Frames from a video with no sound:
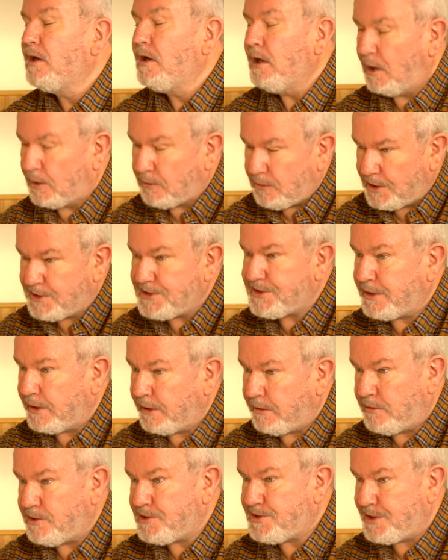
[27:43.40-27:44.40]
across the
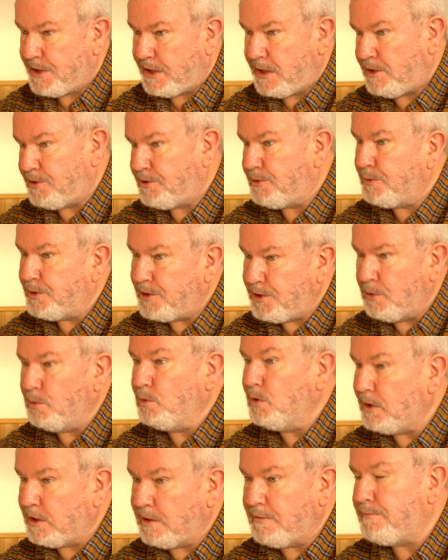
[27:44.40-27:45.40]
Irish Sea to a new
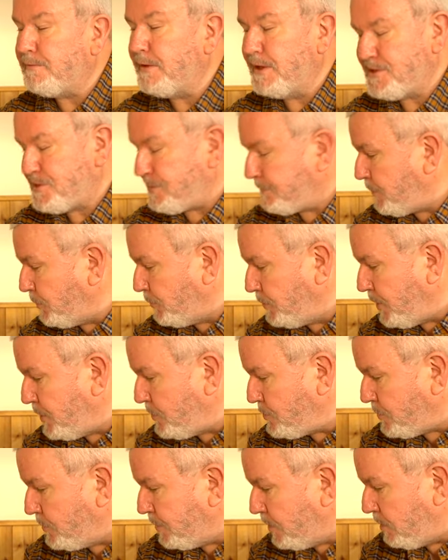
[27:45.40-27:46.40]
life as the
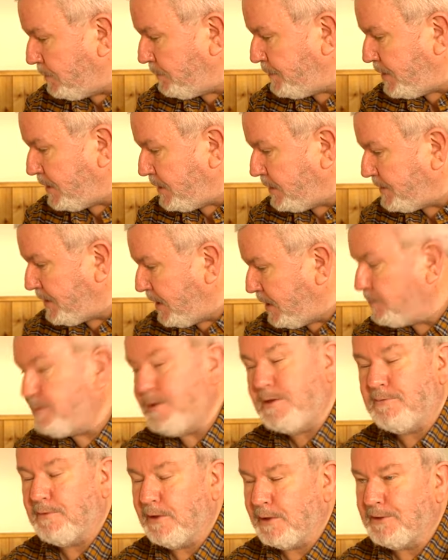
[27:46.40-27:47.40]
foundation of the Tenby
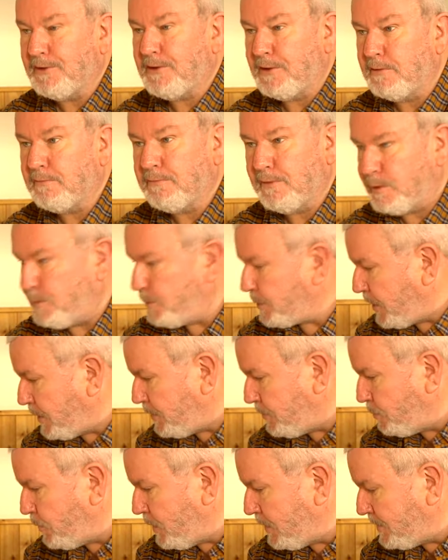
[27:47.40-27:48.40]
Volunteer Fire Brigade
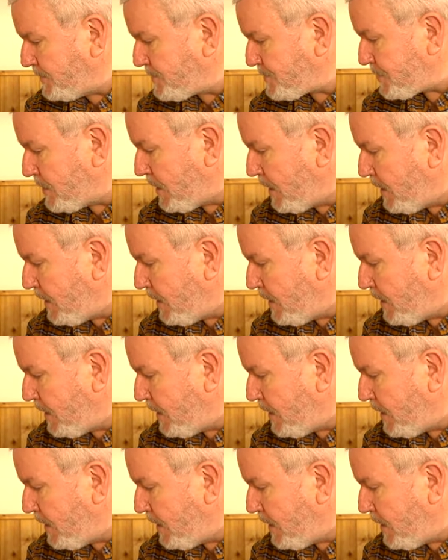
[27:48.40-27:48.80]
in Wales.